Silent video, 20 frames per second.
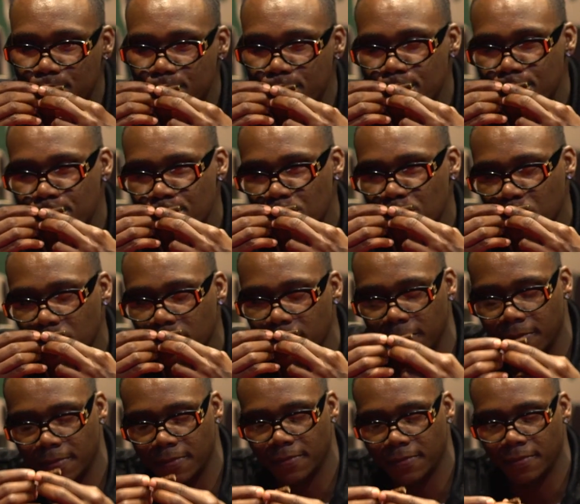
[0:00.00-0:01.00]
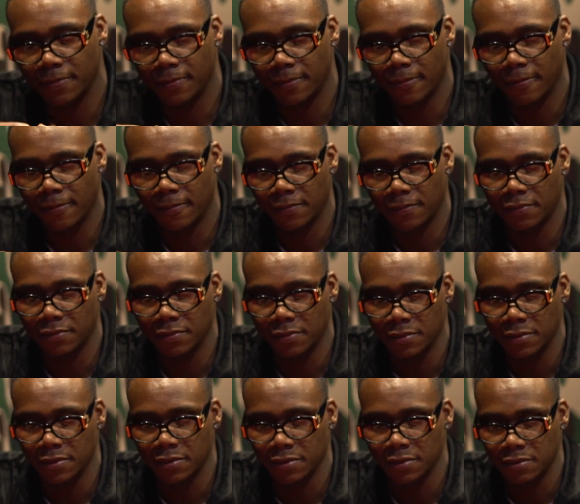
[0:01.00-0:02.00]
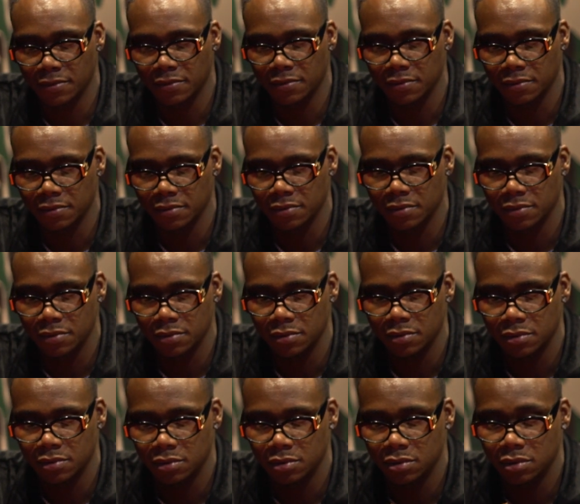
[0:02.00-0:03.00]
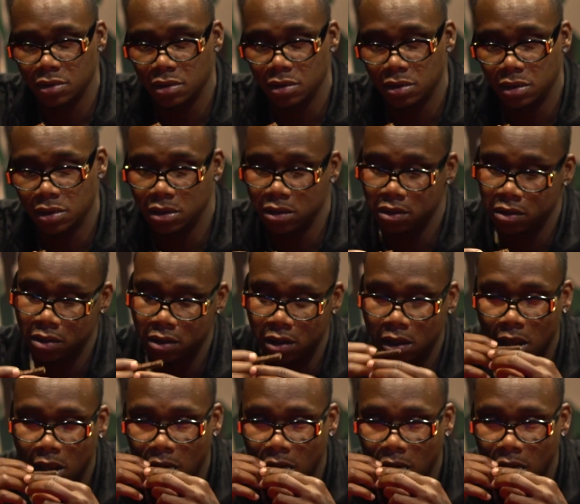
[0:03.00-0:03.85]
No words are spoken by the person on screen.